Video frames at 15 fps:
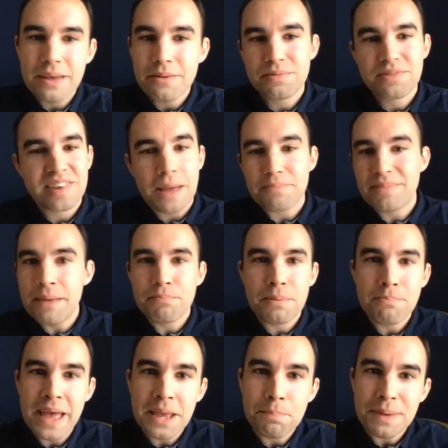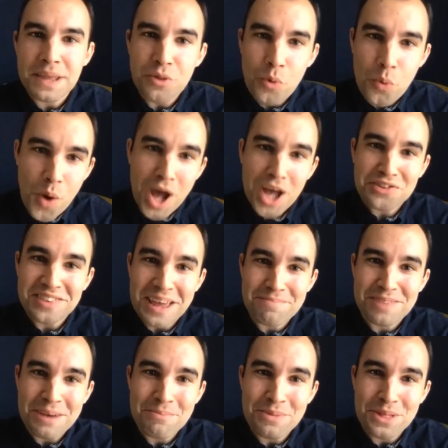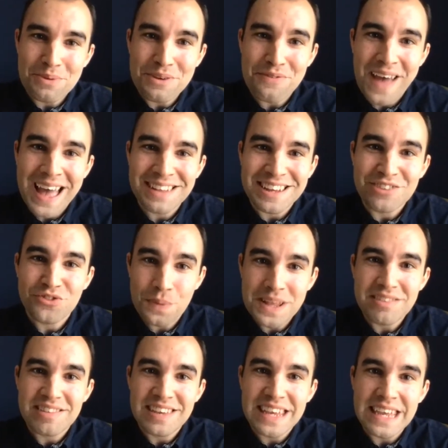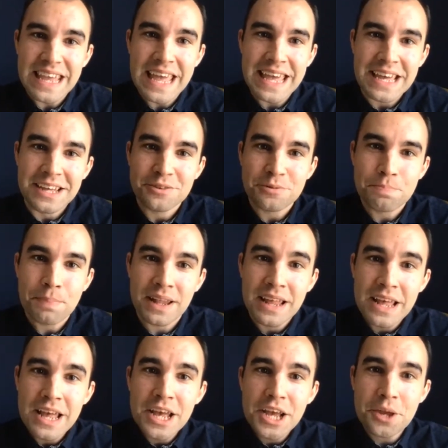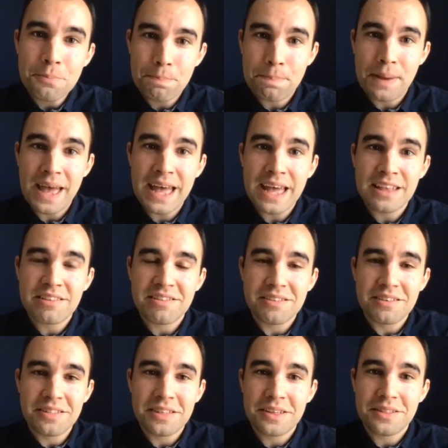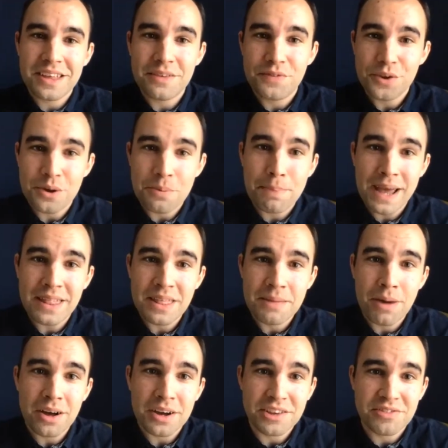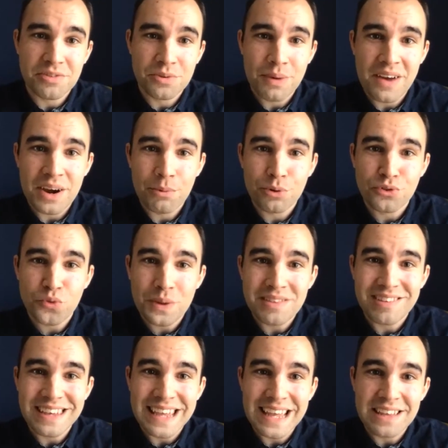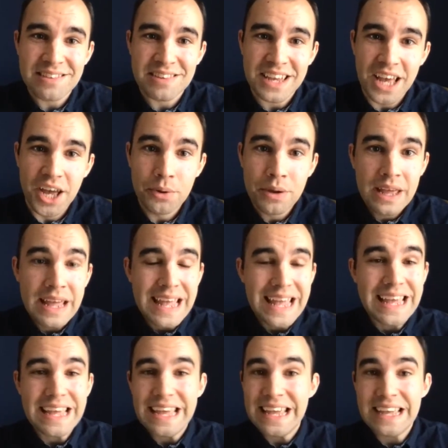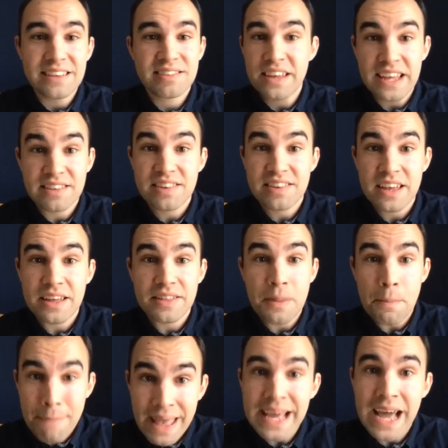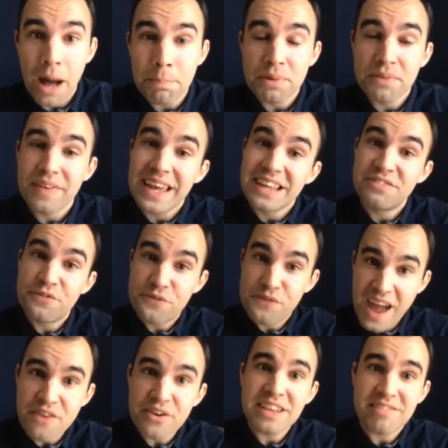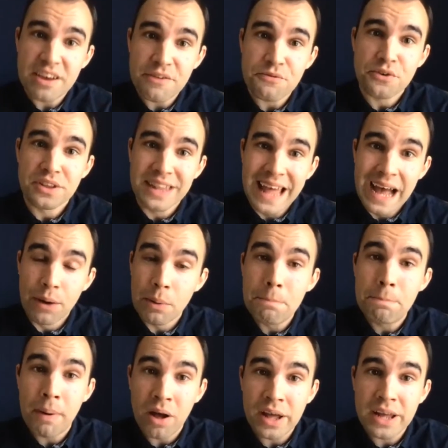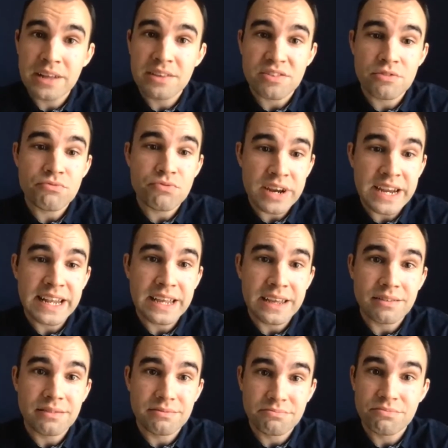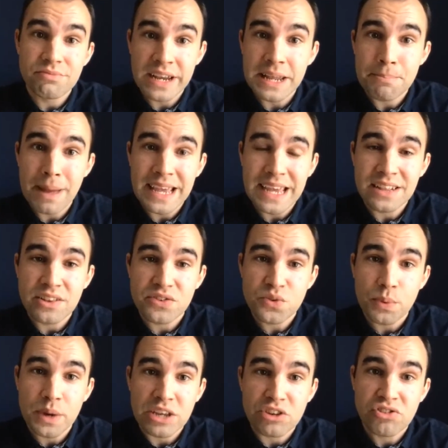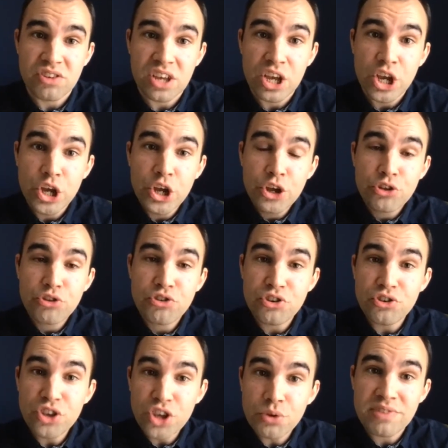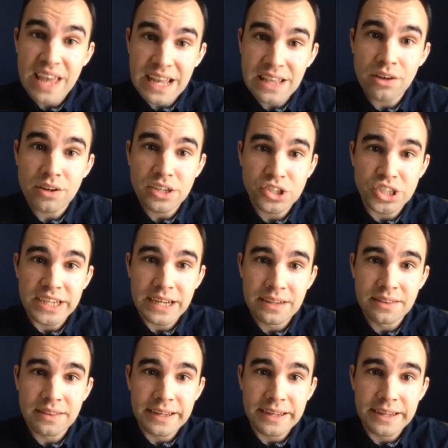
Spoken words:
September may be the worst September that we've had in 20 years, but if you compare the market to where it was 20 years ago, the makeup of it is very different now, and buyers are really making the switch to new technology, aren't